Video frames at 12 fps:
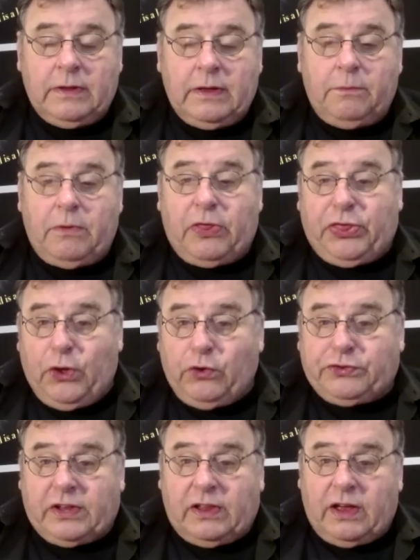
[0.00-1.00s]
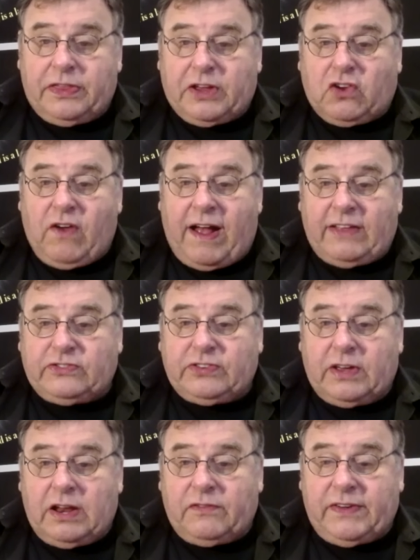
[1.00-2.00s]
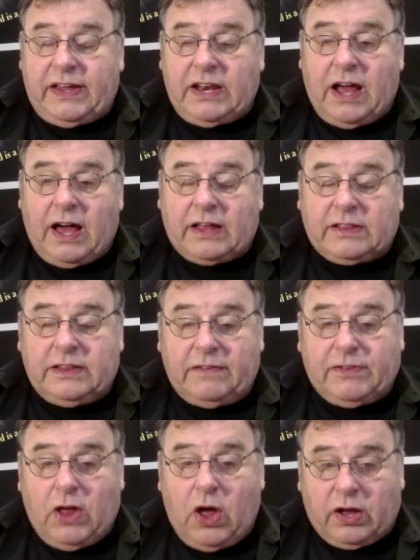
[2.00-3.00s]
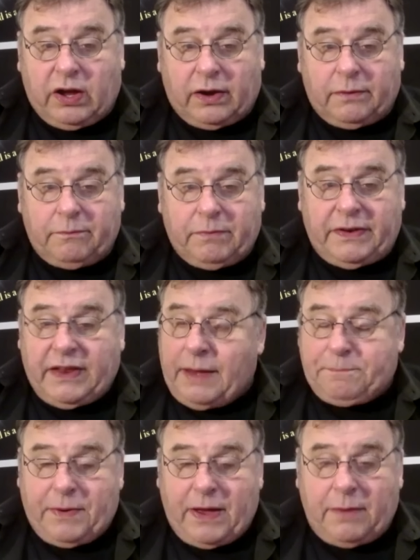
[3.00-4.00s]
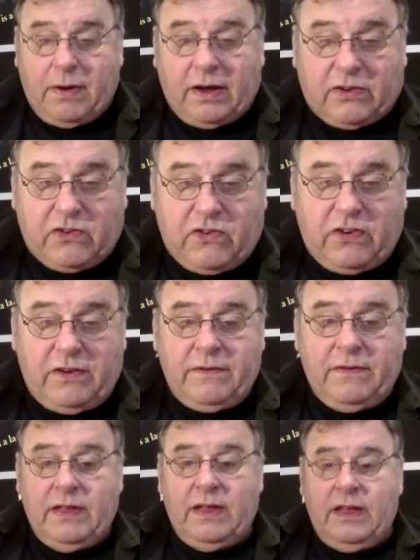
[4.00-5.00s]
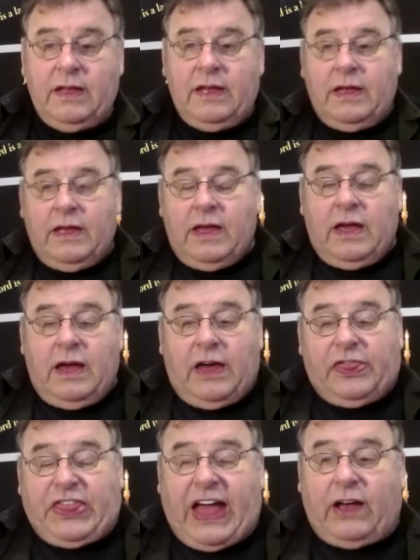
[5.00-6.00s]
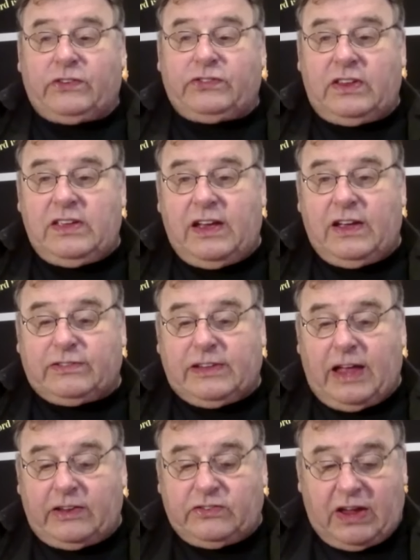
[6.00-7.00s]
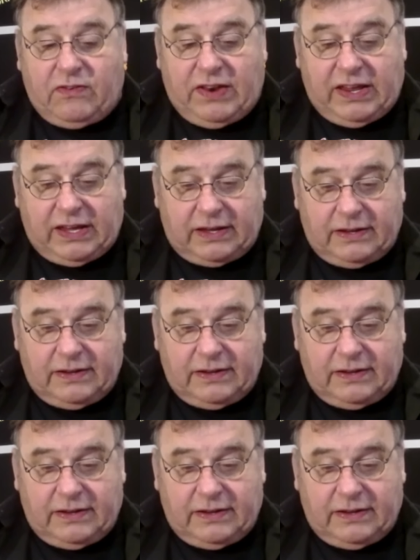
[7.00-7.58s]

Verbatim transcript: Methuselah, the grandson of Enoch, lived longer, but not by much. A thousand years longevity.